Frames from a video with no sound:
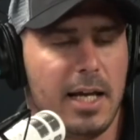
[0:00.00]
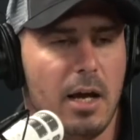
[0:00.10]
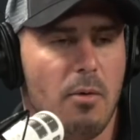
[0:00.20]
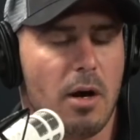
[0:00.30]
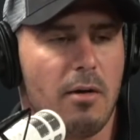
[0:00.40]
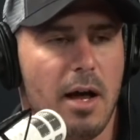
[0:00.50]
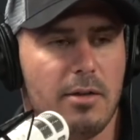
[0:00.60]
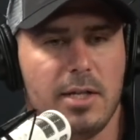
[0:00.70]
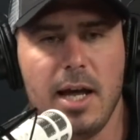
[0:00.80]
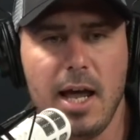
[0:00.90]
I can't walk
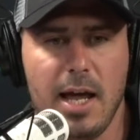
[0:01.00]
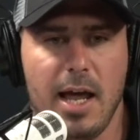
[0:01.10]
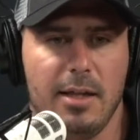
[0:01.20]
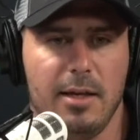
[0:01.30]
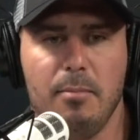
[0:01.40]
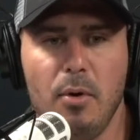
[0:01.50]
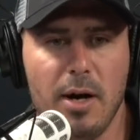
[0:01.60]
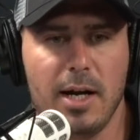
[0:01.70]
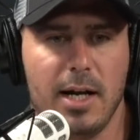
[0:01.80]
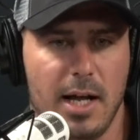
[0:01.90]
around and say, hey, Haley,
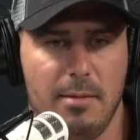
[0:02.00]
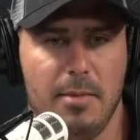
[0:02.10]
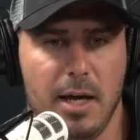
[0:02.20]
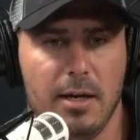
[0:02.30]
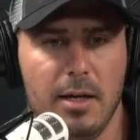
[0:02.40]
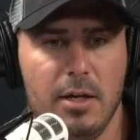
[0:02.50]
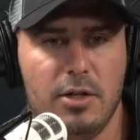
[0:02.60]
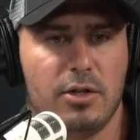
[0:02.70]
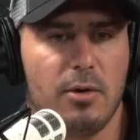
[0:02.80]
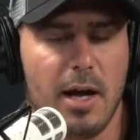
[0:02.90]
point a gun at me
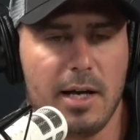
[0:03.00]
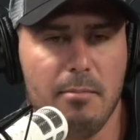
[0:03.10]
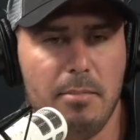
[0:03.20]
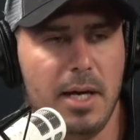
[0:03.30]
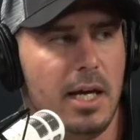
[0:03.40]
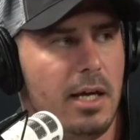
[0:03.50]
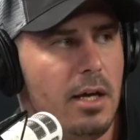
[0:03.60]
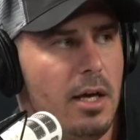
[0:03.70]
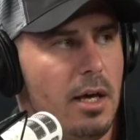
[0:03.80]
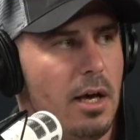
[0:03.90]
just so I can
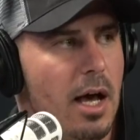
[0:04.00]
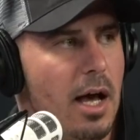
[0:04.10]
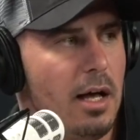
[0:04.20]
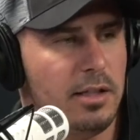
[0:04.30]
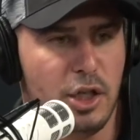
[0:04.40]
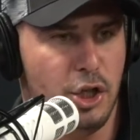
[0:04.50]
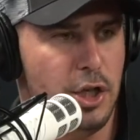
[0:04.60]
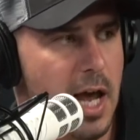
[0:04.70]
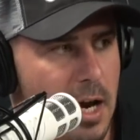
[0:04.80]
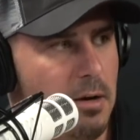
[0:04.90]
be
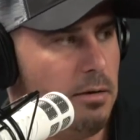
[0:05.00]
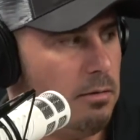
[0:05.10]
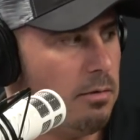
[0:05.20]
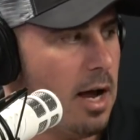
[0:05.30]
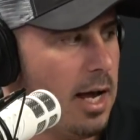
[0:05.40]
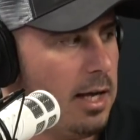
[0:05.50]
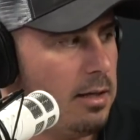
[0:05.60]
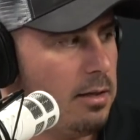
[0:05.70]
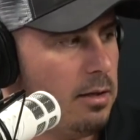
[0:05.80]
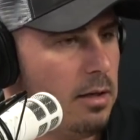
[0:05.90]
legit,
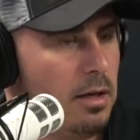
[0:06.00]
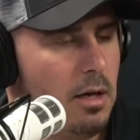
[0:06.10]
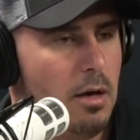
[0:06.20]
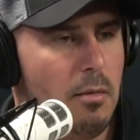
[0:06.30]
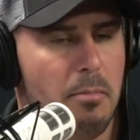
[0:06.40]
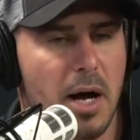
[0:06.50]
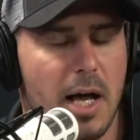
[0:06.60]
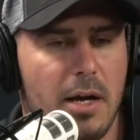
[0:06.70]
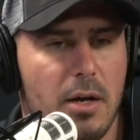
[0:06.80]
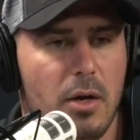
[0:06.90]
right?
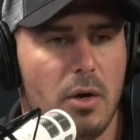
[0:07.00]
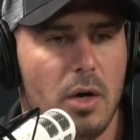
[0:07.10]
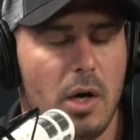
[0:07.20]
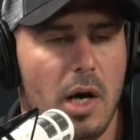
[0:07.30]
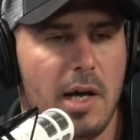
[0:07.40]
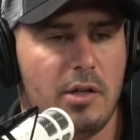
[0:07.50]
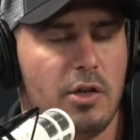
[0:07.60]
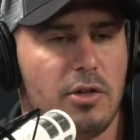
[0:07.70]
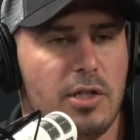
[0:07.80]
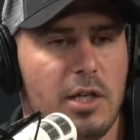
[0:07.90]
But
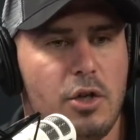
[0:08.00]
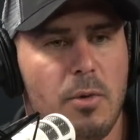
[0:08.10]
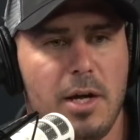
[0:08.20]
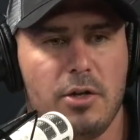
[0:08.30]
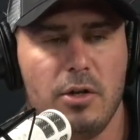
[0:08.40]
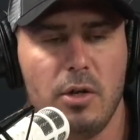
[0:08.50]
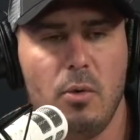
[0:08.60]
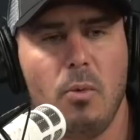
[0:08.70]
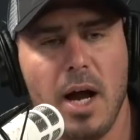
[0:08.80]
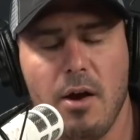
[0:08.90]
is your
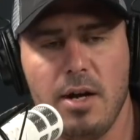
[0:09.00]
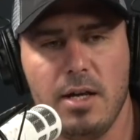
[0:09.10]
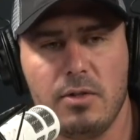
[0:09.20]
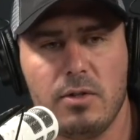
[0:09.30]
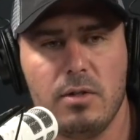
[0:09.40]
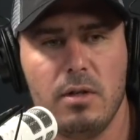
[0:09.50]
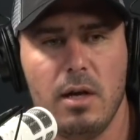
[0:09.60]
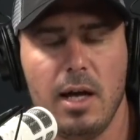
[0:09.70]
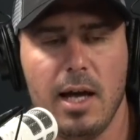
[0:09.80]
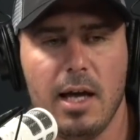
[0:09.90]
situational awareness
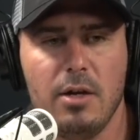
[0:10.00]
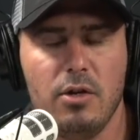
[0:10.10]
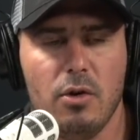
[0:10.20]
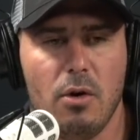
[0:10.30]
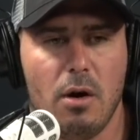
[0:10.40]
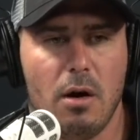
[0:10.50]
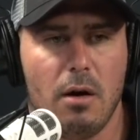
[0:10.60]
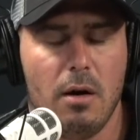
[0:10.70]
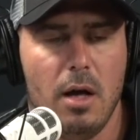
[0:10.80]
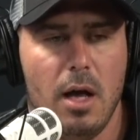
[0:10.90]
and
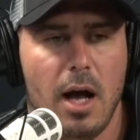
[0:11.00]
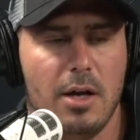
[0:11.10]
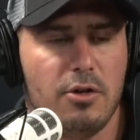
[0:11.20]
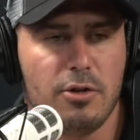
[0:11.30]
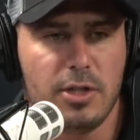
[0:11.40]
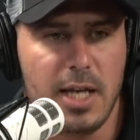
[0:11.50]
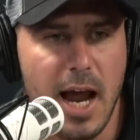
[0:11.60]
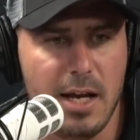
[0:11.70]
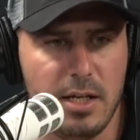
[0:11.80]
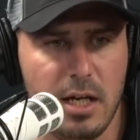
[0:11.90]
your
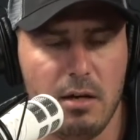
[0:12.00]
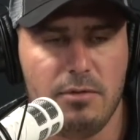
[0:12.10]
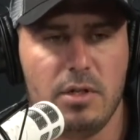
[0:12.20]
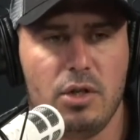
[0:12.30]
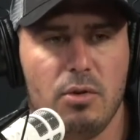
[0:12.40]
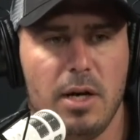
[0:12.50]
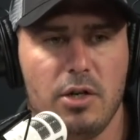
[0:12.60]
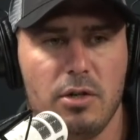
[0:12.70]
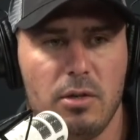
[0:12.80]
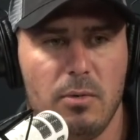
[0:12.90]
understanding of
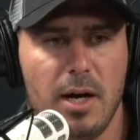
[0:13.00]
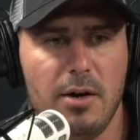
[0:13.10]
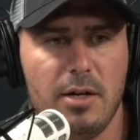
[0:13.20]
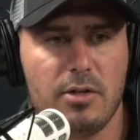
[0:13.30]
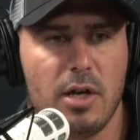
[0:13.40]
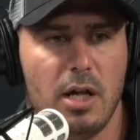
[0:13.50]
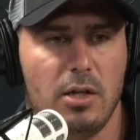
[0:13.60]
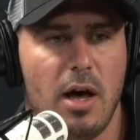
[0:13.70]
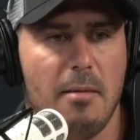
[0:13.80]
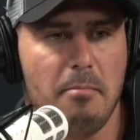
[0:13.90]
situational awareness a
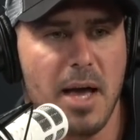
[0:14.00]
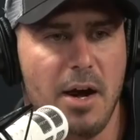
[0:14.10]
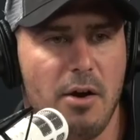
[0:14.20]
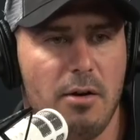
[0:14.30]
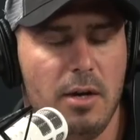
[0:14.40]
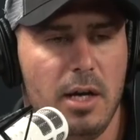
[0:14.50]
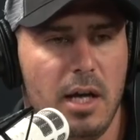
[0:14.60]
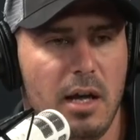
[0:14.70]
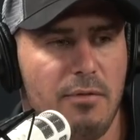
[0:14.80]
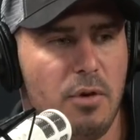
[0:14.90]
lot better
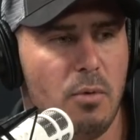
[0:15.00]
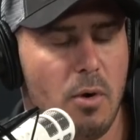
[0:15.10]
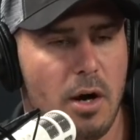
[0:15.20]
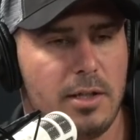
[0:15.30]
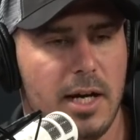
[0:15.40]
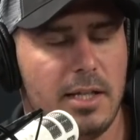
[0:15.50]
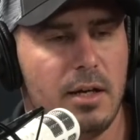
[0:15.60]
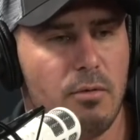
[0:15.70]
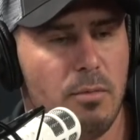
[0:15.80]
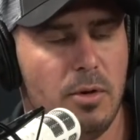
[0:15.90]
if you worked, and I
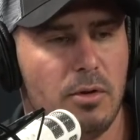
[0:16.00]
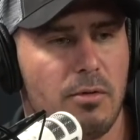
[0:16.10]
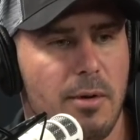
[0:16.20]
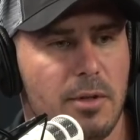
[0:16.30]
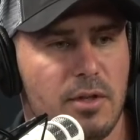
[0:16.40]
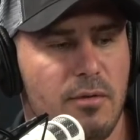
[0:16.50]
think Ruben will agree with